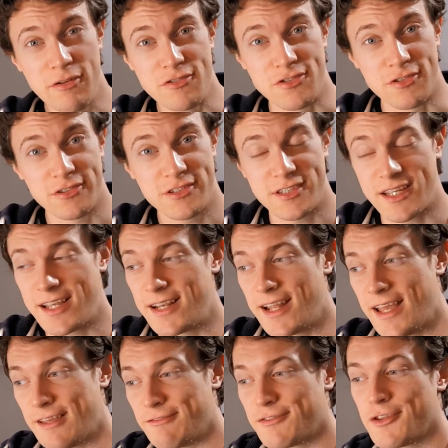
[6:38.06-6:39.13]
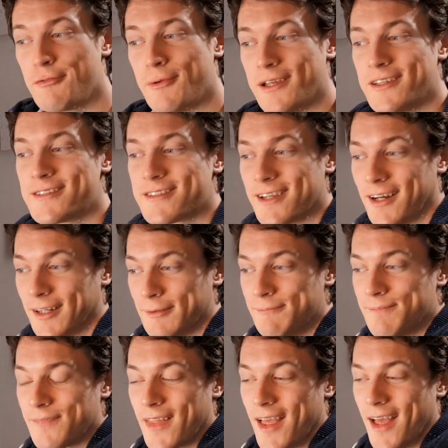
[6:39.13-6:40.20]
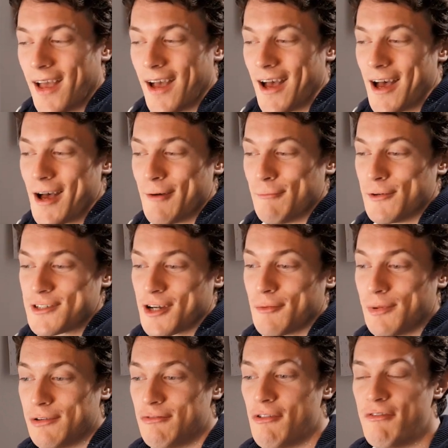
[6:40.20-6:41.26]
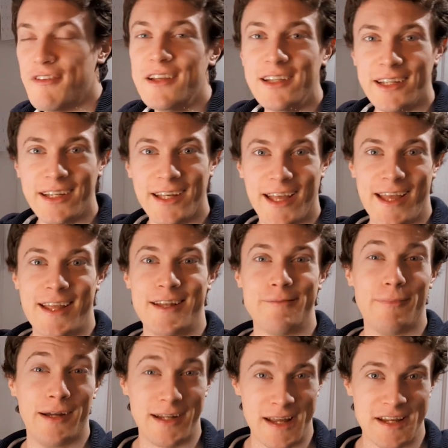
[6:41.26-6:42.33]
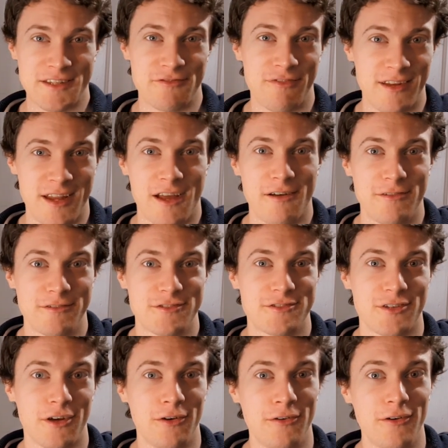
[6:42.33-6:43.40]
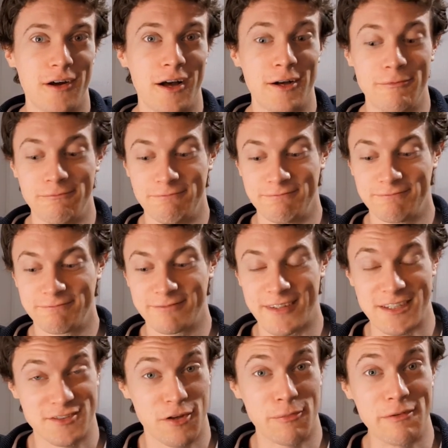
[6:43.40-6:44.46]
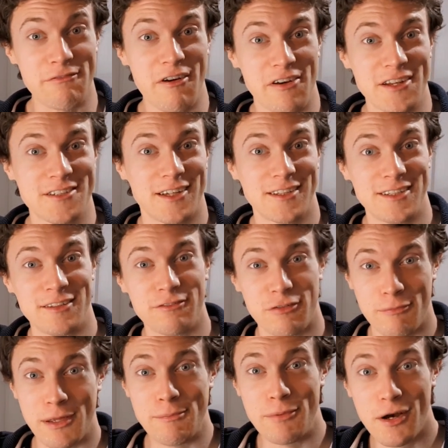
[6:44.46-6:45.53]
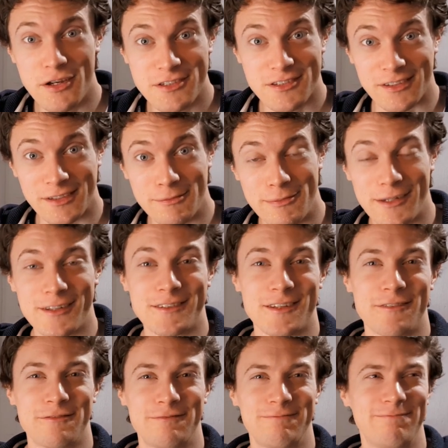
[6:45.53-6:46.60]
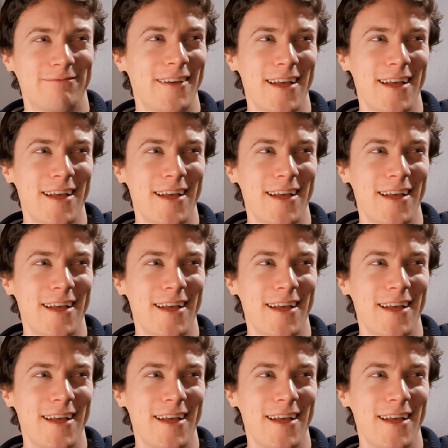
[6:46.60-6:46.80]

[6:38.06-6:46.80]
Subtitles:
my results in a few weeks' time, which I'll be revealing in my next video. So it's going to be very exciting for me personally because I've,